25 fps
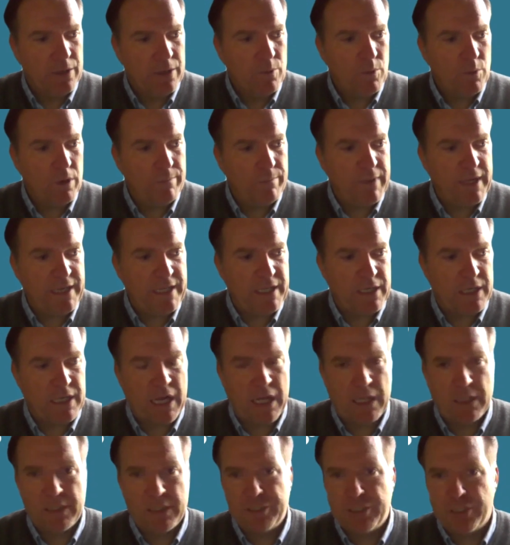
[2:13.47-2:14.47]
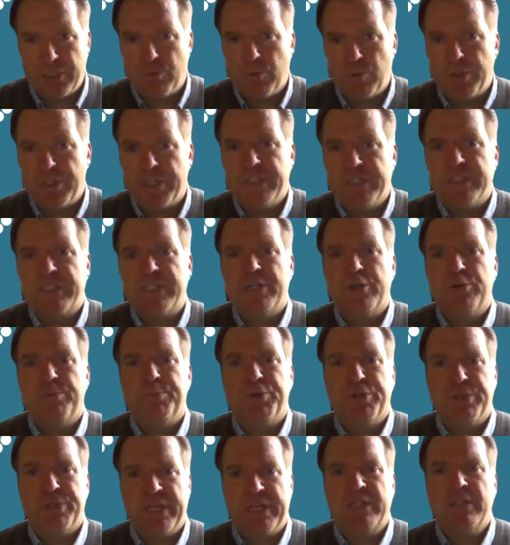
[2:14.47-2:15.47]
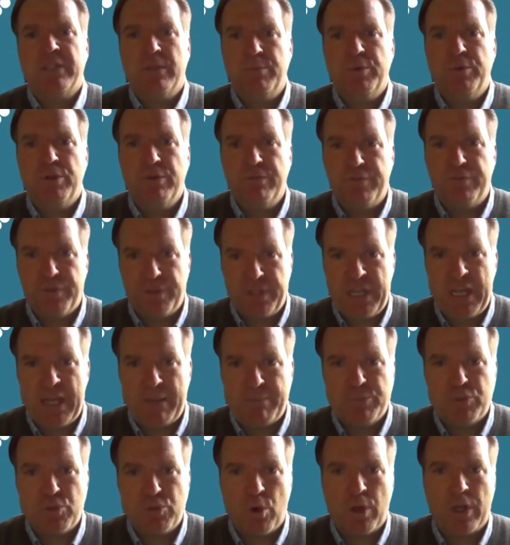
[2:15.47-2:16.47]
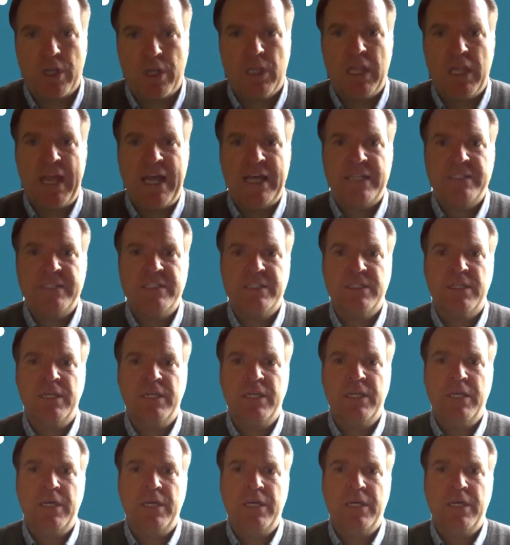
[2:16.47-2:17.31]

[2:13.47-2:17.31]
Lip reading: what many oncologists would consider predictable for the mTOR class,